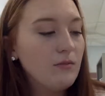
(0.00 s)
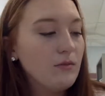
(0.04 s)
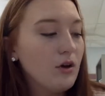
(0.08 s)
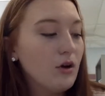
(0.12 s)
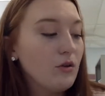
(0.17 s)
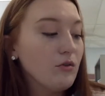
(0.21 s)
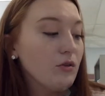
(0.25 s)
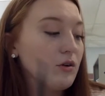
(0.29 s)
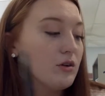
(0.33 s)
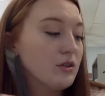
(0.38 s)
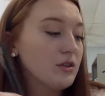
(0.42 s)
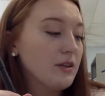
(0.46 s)

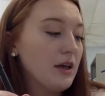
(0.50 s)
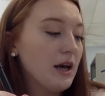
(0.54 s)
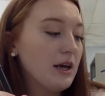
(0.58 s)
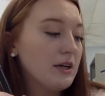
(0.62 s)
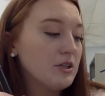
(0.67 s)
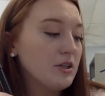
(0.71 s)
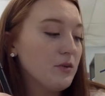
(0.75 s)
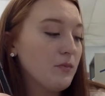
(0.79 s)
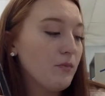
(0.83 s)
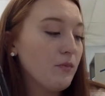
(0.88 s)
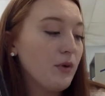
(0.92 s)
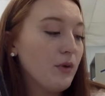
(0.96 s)
or their
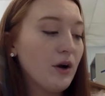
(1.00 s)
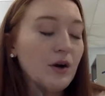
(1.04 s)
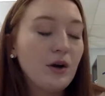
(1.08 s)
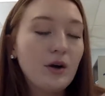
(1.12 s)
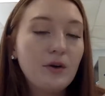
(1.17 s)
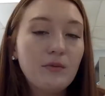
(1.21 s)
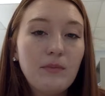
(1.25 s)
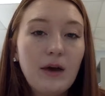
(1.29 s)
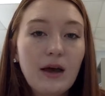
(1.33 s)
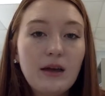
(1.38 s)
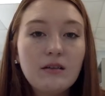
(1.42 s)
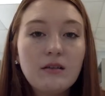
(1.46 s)
slash and
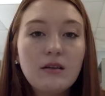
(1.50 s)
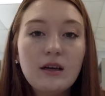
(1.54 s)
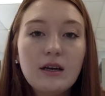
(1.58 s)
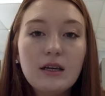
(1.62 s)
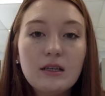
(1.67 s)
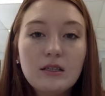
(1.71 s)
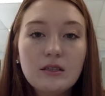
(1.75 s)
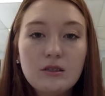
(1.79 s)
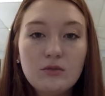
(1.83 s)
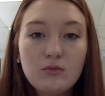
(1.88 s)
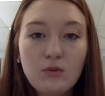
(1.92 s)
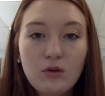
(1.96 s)
burn
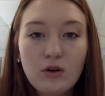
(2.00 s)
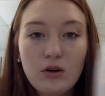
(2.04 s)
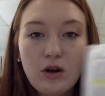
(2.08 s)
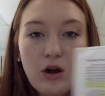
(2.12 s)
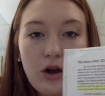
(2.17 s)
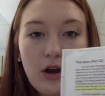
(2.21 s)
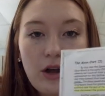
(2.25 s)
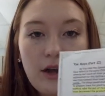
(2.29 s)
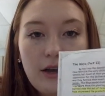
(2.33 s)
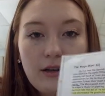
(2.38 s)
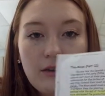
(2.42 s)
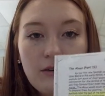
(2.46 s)
methods
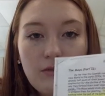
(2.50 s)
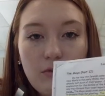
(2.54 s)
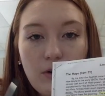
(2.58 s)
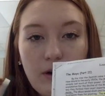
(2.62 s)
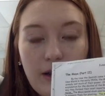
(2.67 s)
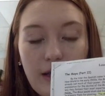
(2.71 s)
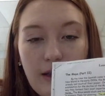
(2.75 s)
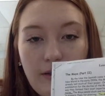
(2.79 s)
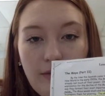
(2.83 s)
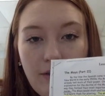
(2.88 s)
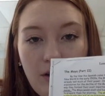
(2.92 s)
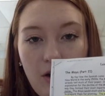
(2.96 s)
were
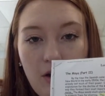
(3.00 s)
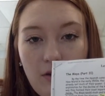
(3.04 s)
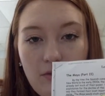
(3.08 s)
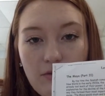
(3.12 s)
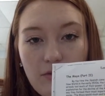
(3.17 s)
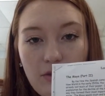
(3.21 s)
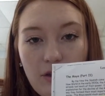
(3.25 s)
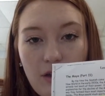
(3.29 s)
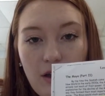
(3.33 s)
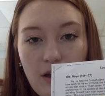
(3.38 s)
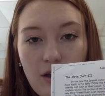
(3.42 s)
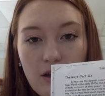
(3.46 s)
killing off
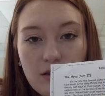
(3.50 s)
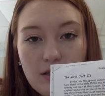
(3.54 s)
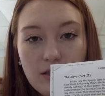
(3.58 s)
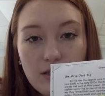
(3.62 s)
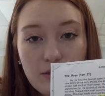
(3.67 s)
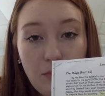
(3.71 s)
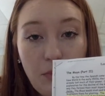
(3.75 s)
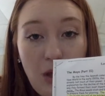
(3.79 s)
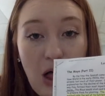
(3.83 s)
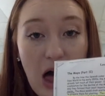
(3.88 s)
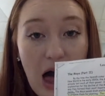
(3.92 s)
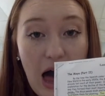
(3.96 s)
the
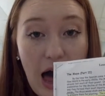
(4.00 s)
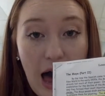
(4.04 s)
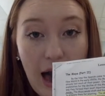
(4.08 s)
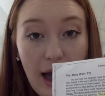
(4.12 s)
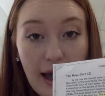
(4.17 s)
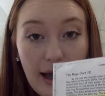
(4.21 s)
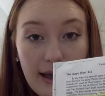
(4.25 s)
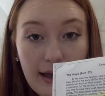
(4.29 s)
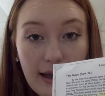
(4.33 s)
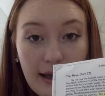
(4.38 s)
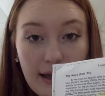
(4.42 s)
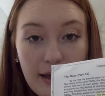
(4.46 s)

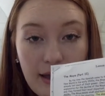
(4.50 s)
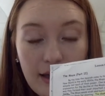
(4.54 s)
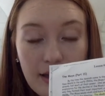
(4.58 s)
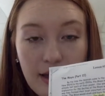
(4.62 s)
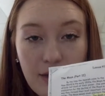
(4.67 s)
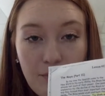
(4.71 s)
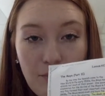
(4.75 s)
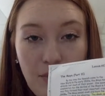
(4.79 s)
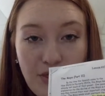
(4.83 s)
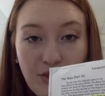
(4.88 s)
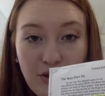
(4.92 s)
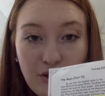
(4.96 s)
supply,
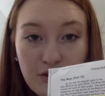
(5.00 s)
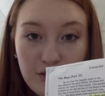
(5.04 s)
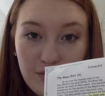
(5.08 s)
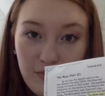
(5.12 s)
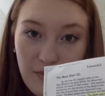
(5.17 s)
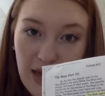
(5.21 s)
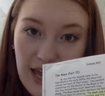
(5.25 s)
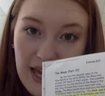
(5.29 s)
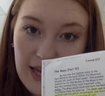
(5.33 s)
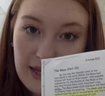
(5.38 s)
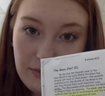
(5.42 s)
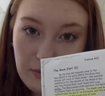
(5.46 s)
but their
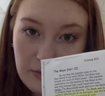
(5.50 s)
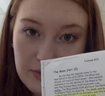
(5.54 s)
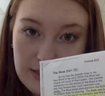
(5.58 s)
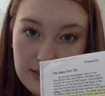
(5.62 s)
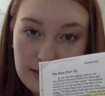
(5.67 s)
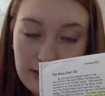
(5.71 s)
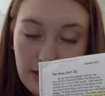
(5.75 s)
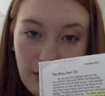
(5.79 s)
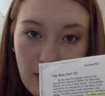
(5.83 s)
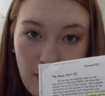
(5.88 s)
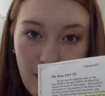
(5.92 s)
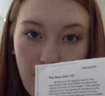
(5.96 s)
demand was
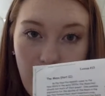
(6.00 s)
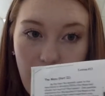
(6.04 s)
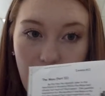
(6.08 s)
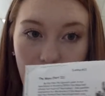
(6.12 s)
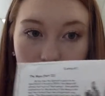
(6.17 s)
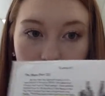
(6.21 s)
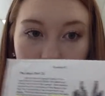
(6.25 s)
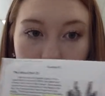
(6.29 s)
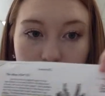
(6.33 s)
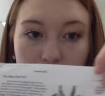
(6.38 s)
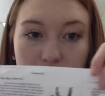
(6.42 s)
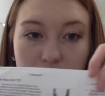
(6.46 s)
still
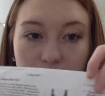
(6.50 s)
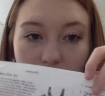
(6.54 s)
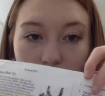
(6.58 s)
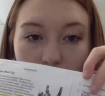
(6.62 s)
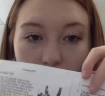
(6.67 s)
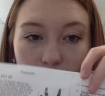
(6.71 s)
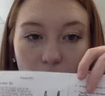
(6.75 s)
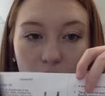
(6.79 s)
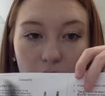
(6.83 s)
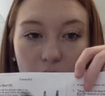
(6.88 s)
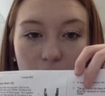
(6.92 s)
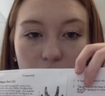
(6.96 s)
up.
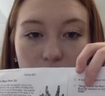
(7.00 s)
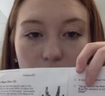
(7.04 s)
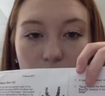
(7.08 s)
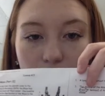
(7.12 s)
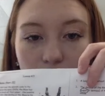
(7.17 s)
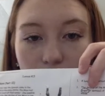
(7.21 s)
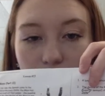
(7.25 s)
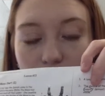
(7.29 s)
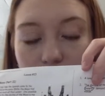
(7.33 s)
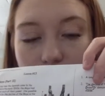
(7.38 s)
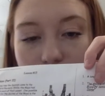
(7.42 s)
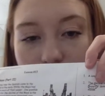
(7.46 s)
So
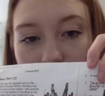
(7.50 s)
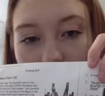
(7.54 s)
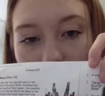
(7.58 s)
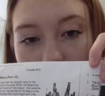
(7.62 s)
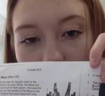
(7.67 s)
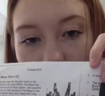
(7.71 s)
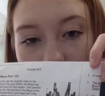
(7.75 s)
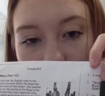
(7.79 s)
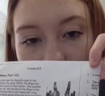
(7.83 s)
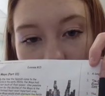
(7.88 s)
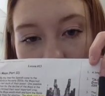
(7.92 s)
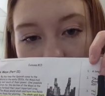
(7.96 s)
we will
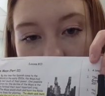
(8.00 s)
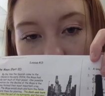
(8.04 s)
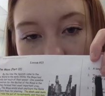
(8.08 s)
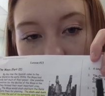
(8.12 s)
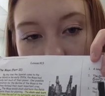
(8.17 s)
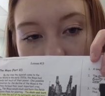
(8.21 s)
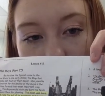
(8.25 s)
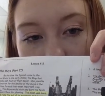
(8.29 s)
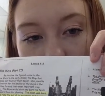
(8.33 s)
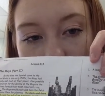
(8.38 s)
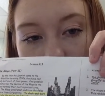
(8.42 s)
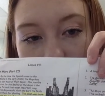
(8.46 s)
circle
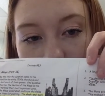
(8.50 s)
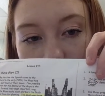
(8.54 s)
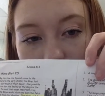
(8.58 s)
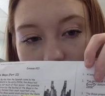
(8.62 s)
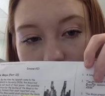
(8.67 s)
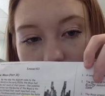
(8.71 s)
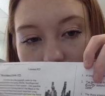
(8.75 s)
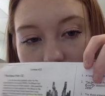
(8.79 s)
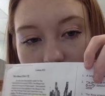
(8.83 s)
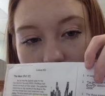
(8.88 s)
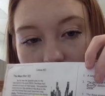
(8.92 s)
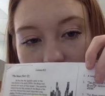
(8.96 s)

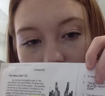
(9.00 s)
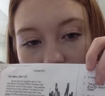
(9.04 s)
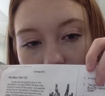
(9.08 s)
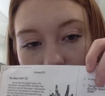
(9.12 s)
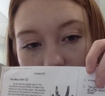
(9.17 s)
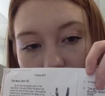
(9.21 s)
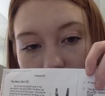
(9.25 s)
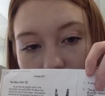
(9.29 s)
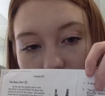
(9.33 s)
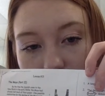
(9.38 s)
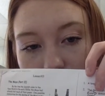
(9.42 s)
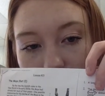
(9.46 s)
supply and
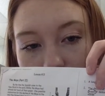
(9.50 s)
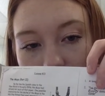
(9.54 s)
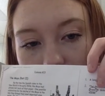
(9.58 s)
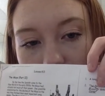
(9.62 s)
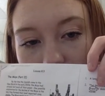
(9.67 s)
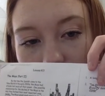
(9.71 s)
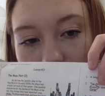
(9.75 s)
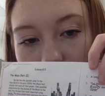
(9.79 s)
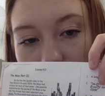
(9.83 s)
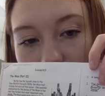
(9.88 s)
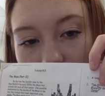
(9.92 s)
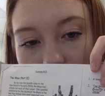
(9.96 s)
then
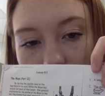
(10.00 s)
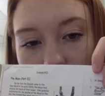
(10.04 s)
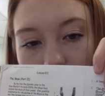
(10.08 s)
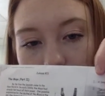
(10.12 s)
demand.